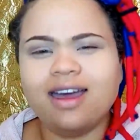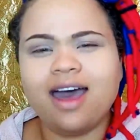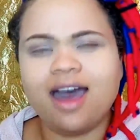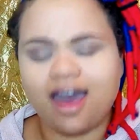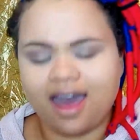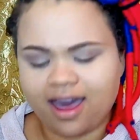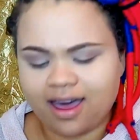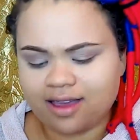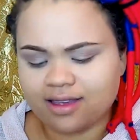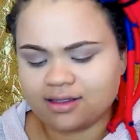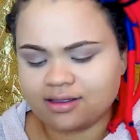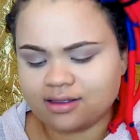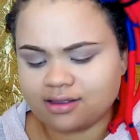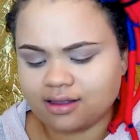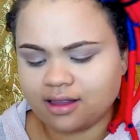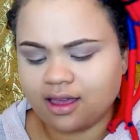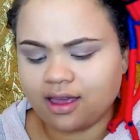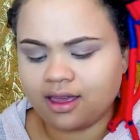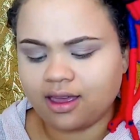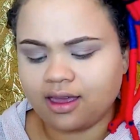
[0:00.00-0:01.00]
of has
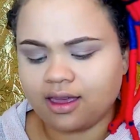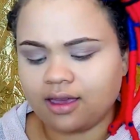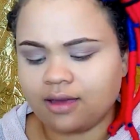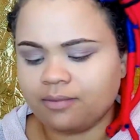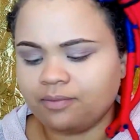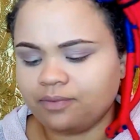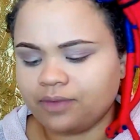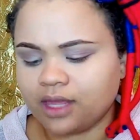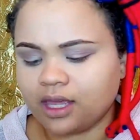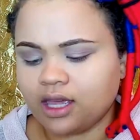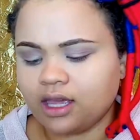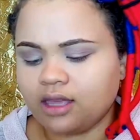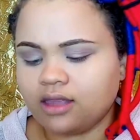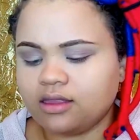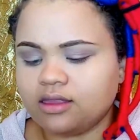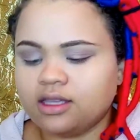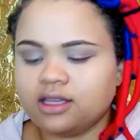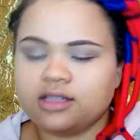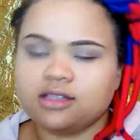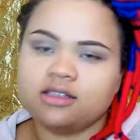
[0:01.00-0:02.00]

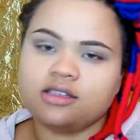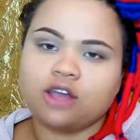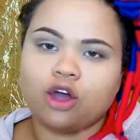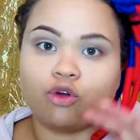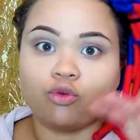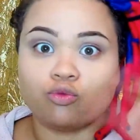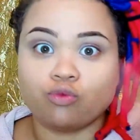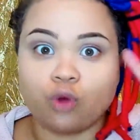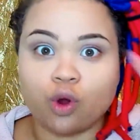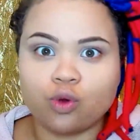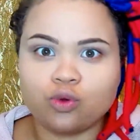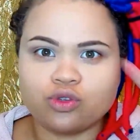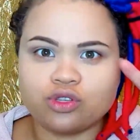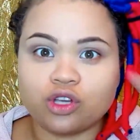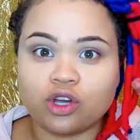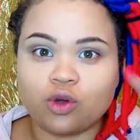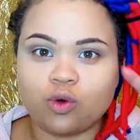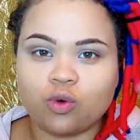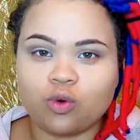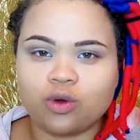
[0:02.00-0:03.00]
this
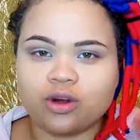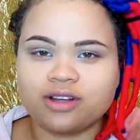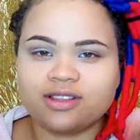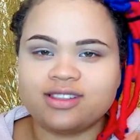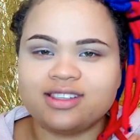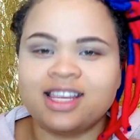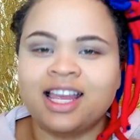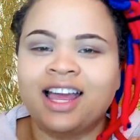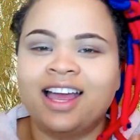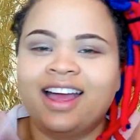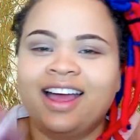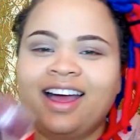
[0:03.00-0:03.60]
Rosa Quartz